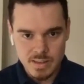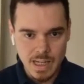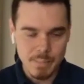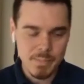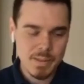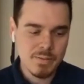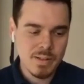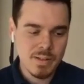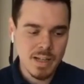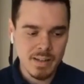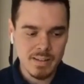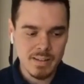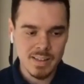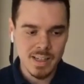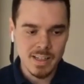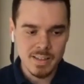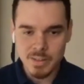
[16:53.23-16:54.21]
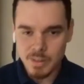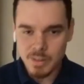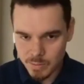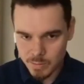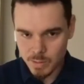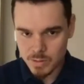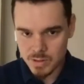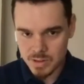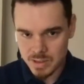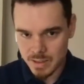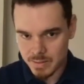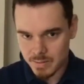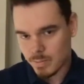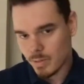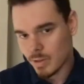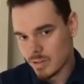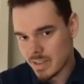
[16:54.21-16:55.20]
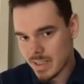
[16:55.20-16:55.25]
I mean, I don't know what to say
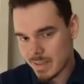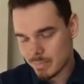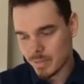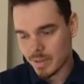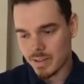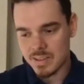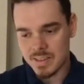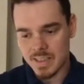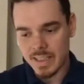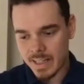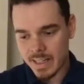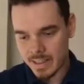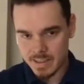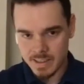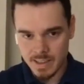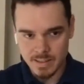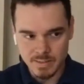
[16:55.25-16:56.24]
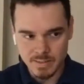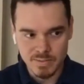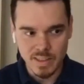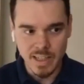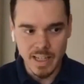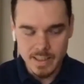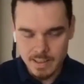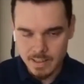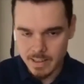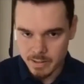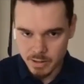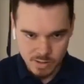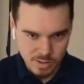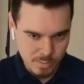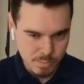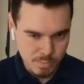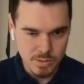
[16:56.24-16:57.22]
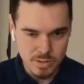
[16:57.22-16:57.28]
about that because like I kind of like
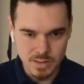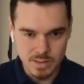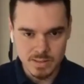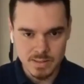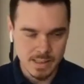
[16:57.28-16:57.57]
electronic music,